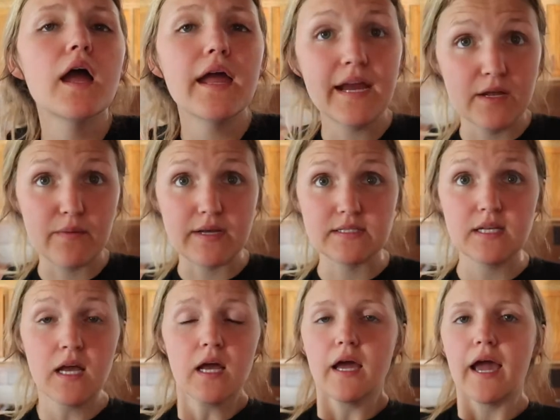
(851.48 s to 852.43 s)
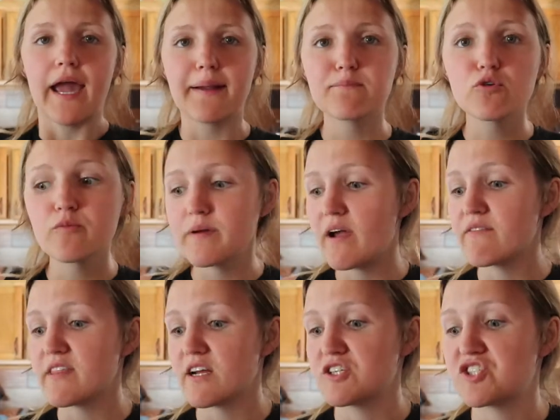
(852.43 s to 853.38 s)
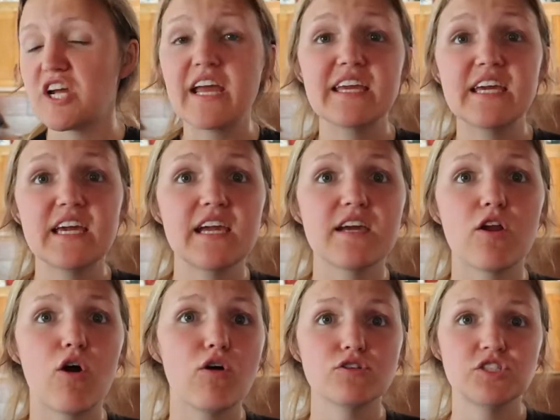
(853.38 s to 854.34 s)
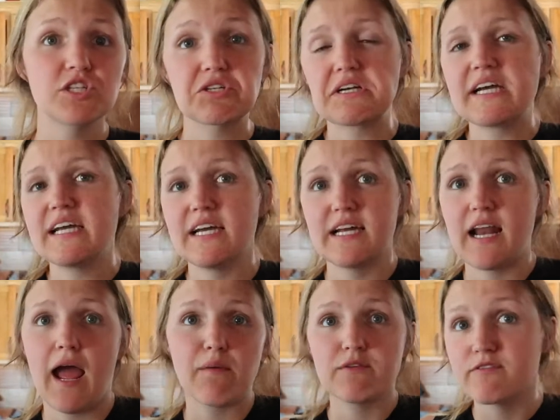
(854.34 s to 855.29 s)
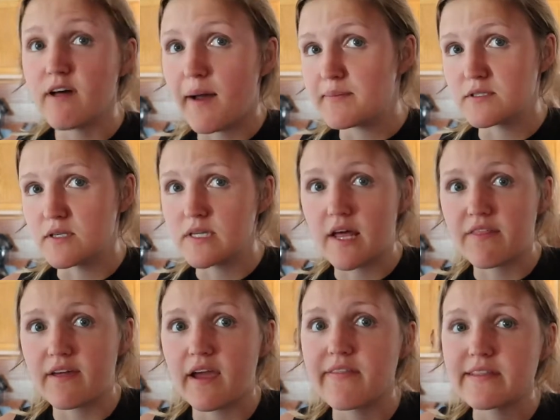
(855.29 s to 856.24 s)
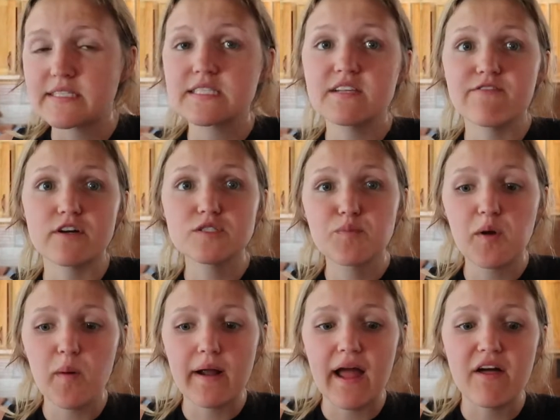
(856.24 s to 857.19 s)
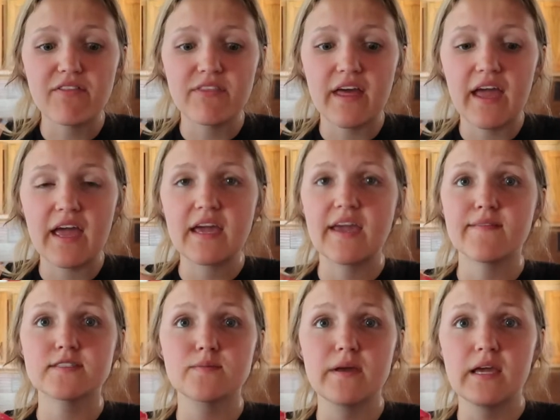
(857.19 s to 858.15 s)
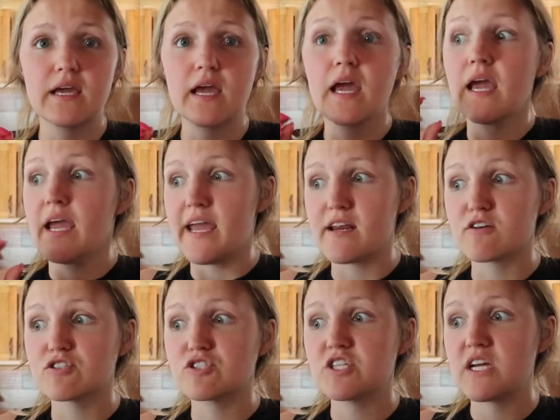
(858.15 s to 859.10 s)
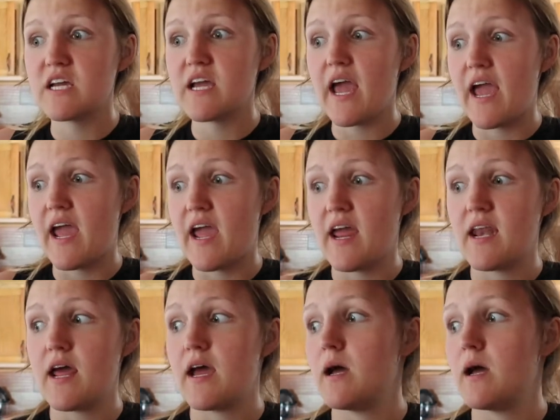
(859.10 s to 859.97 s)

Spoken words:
Anyways, Amber would be over there shaking and all jittery, and I would feel absolutely nothing. And this is the first pre-workout that gives me energy and